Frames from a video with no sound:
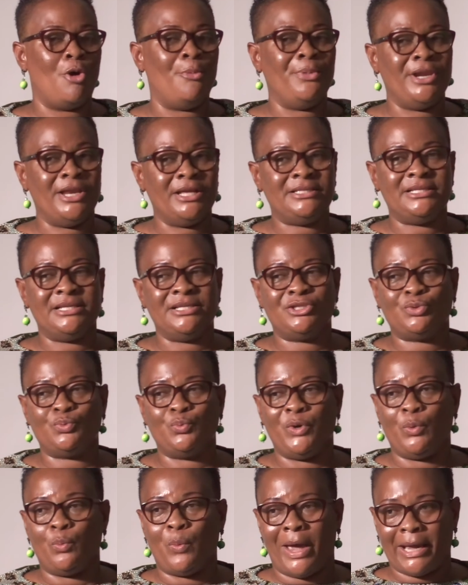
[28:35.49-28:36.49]

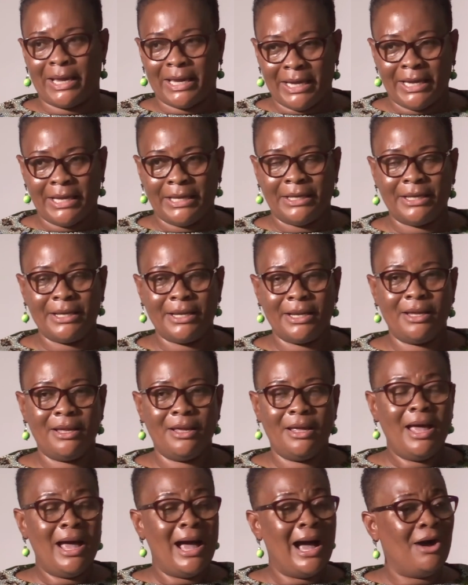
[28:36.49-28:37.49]
communities we work in.
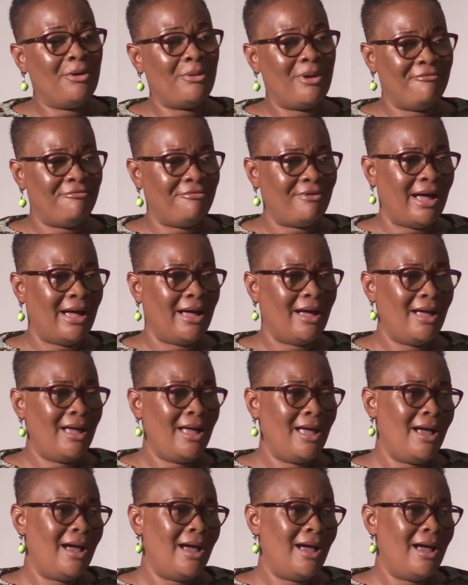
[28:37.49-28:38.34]
However,